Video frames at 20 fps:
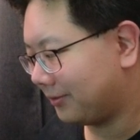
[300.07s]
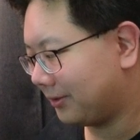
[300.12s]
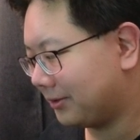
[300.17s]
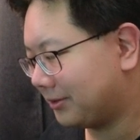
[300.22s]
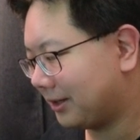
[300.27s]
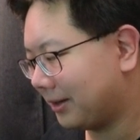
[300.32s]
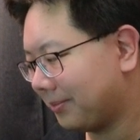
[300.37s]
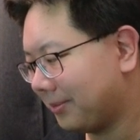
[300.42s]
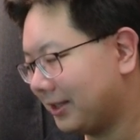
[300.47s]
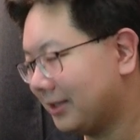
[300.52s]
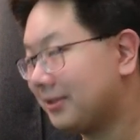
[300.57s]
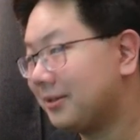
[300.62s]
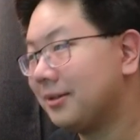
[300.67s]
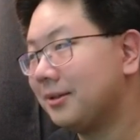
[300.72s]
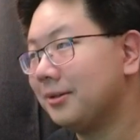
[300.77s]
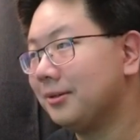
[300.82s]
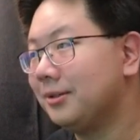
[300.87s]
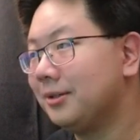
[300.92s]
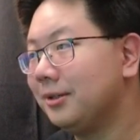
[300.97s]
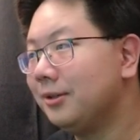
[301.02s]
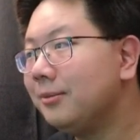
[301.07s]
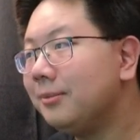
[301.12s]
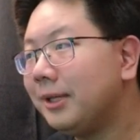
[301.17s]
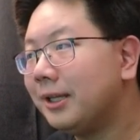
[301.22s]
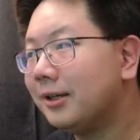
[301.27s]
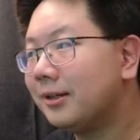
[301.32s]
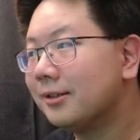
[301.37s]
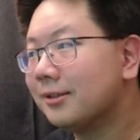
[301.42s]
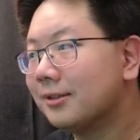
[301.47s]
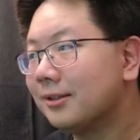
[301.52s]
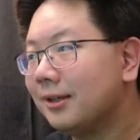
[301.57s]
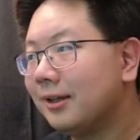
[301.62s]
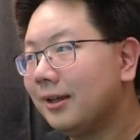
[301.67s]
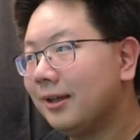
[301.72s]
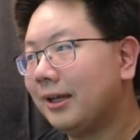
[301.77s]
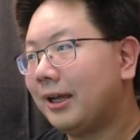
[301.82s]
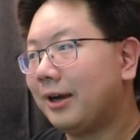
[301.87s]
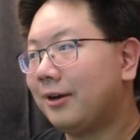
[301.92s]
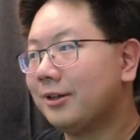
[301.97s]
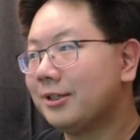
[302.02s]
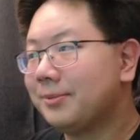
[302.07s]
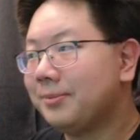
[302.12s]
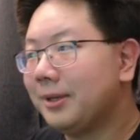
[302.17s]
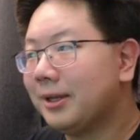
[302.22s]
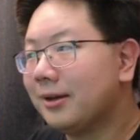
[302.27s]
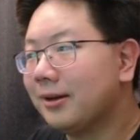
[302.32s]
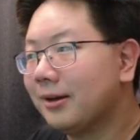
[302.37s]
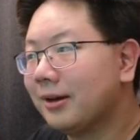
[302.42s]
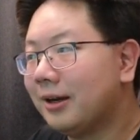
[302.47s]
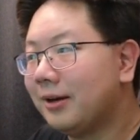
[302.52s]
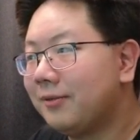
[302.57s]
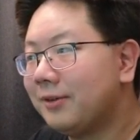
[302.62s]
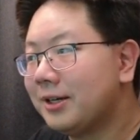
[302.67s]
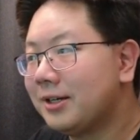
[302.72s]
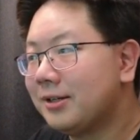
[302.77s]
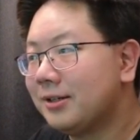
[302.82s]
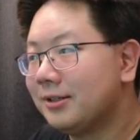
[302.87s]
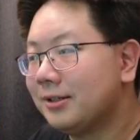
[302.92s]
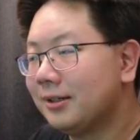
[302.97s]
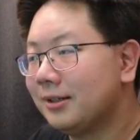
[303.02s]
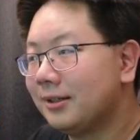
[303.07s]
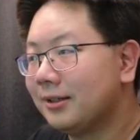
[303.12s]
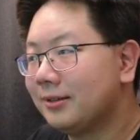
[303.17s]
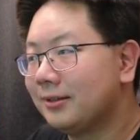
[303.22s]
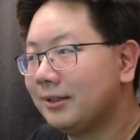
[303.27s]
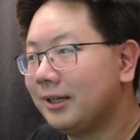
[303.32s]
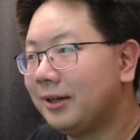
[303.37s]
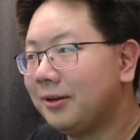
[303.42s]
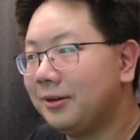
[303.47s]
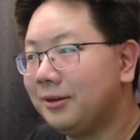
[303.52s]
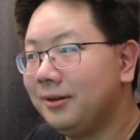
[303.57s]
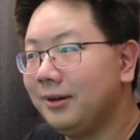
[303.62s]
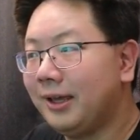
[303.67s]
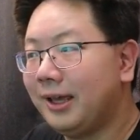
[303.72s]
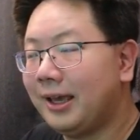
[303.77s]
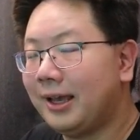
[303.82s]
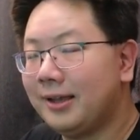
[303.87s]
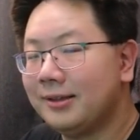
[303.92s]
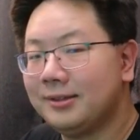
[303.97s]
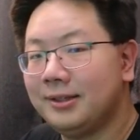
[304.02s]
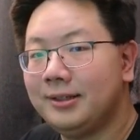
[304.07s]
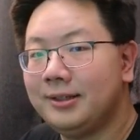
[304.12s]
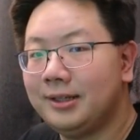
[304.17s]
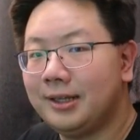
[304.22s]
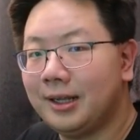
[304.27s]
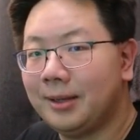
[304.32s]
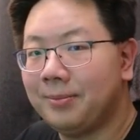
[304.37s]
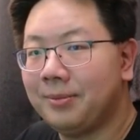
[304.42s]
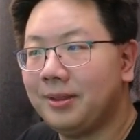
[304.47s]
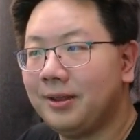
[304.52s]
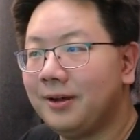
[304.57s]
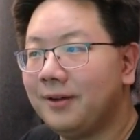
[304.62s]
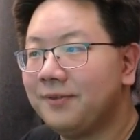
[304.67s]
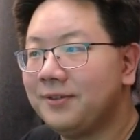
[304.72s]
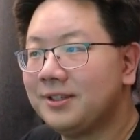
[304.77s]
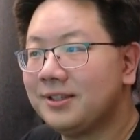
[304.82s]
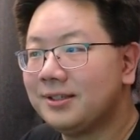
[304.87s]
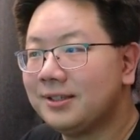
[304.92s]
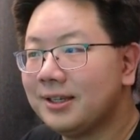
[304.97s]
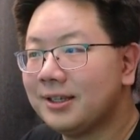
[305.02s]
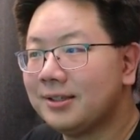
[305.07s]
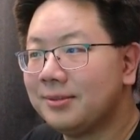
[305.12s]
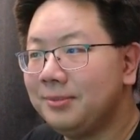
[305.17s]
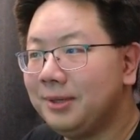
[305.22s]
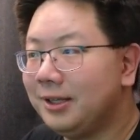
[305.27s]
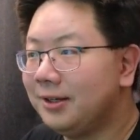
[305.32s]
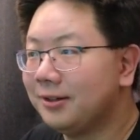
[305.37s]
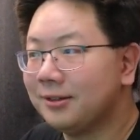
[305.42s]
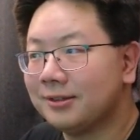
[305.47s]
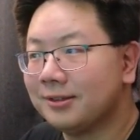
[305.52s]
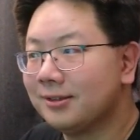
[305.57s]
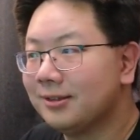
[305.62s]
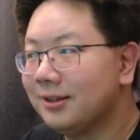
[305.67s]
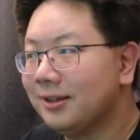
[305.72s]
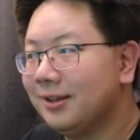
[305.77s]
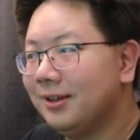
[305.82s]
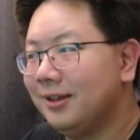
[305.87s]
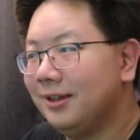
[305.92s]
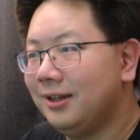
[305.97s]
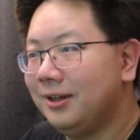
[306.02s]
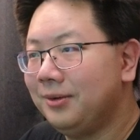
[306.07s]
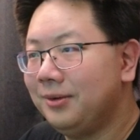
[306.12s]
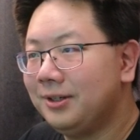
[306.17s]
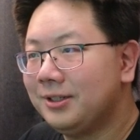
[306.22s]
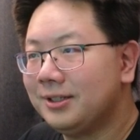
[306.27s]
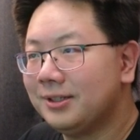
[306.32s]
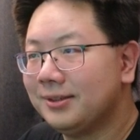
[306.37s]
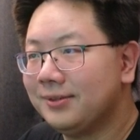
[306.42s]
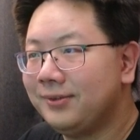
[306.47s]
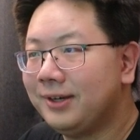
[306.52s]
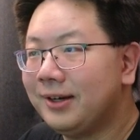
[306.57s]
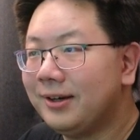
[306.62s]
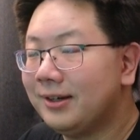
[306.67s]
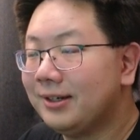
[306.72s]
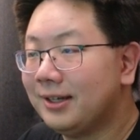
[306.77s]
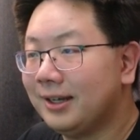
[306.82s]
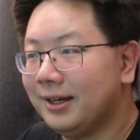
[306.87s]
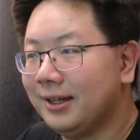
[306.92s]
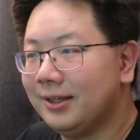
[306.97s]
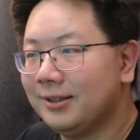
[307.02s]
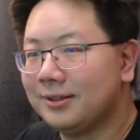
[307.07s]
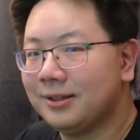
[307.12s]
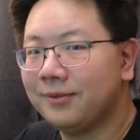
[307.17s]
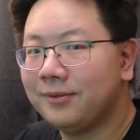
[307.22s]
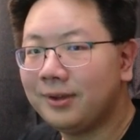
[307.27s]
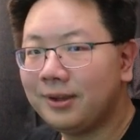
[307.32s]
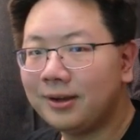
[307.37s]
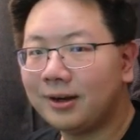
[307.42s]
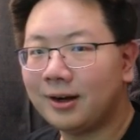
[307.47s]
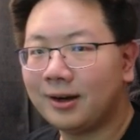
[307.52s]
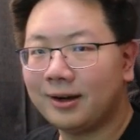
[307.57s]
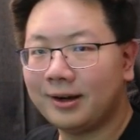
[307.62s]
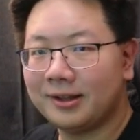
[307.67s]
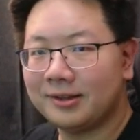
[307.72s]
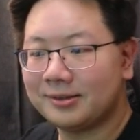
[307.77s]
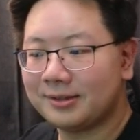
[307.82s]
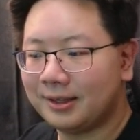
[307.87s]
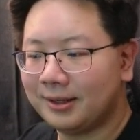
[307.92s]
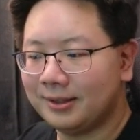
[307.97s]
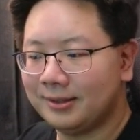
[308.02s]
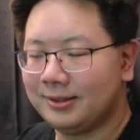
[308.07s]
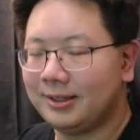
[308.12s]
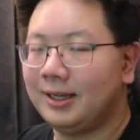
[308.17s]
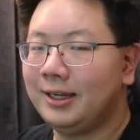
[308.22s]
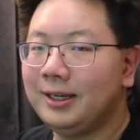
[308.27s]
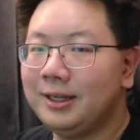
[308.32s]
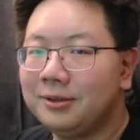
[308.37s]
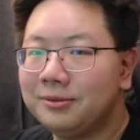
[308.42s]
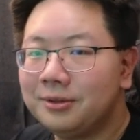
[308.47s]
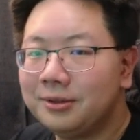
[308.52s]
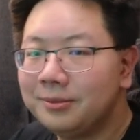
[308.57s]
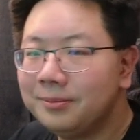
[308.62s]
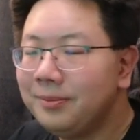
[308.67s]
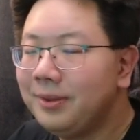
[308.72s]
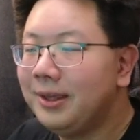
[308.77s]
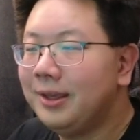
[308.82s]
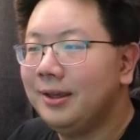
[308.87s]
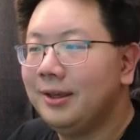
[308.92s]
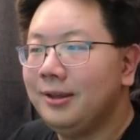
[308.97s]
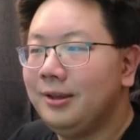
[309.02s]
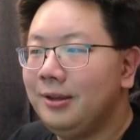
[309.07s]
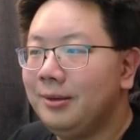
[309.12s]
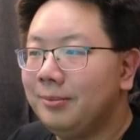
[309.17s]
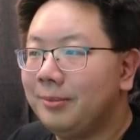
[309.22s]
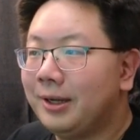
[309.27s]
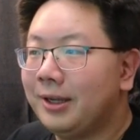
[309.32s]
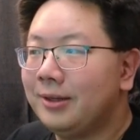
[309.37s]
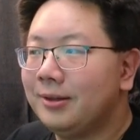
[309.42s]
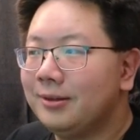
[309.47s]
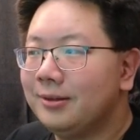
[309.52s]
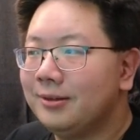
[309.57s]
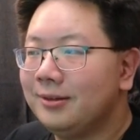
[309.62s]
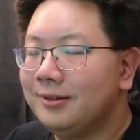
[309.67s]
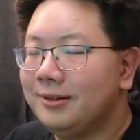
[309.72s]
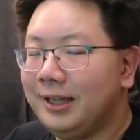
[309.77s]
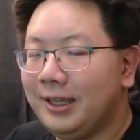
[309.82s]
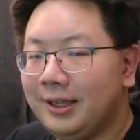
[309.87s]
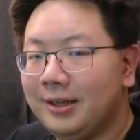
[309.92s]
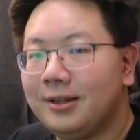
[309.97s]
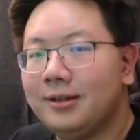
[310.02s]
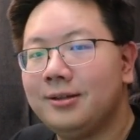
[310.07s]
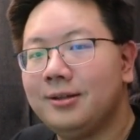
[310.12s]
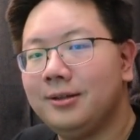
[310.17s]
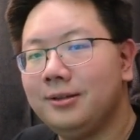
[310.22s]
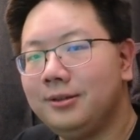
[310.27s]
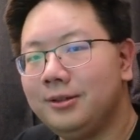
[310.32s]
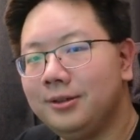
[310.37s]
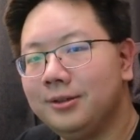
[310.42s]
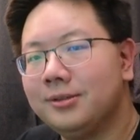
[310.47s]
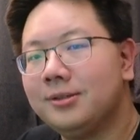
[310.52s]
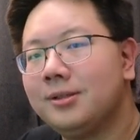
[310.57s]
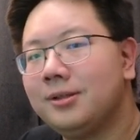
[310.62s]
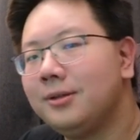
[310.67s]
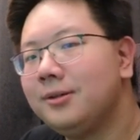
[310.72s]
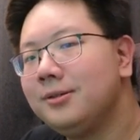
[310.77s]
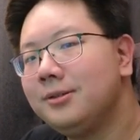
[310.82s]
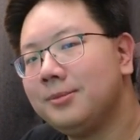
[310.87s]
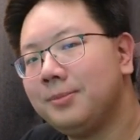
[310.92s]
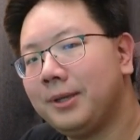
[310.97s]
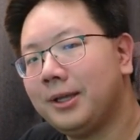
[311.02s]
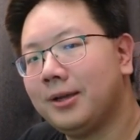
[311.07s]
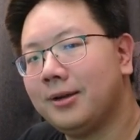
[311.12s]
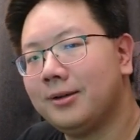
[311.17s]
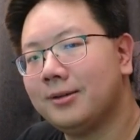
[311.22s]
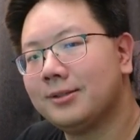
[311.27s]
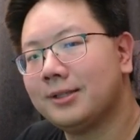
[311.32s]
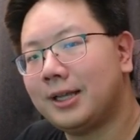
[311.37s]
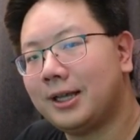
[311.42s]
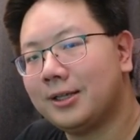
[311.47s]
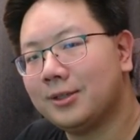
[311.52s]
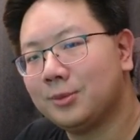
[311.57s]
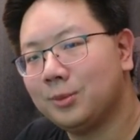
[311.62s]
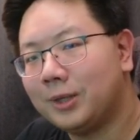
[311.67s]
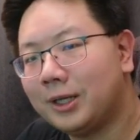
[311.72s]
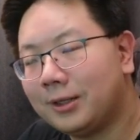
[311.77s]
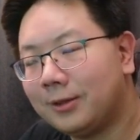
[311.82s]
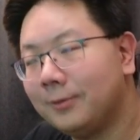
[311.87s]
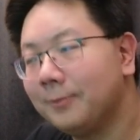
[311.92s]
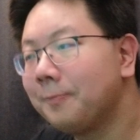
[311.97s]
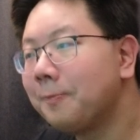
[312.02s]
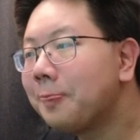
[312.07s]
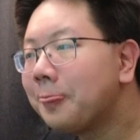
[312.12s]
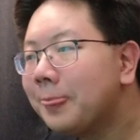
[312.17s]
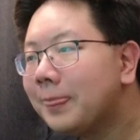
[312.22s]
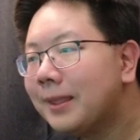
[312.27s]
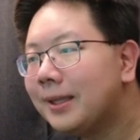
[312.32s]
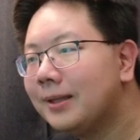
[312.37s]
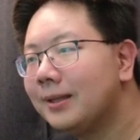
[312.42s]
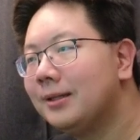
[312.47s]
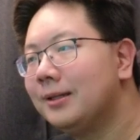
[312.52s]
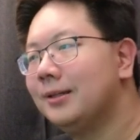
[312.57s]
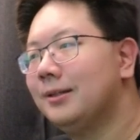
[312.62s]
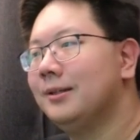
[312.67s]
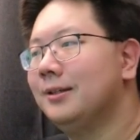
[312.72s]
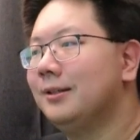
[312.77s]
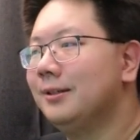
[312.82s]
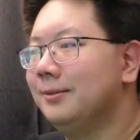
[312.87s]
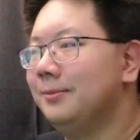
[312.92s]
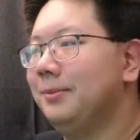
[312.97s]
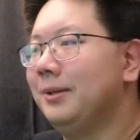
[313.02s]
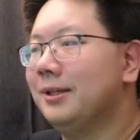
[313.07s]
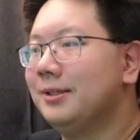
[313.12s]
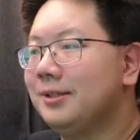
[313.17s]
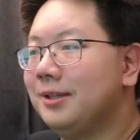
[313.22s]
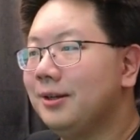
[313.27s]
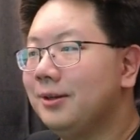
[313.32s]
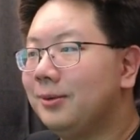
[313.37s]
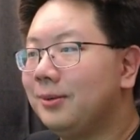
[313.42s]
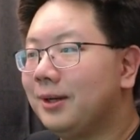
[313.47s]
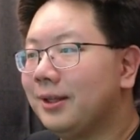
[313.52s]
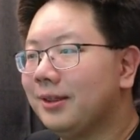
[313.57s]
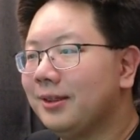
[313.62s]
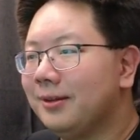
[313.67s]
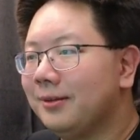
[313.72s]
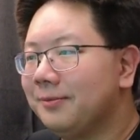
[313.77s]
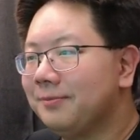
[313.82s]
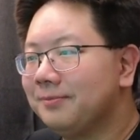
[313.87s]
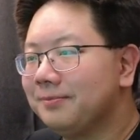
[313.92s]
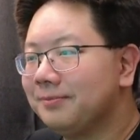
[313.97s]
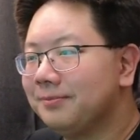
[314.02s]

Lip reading: we drop this to 2 meters, our speaker coverage now only has a depth of 6 meters, which is very tiny. So if you are inside a tiny room, you might need to use 2 speakers as well, because you don't want the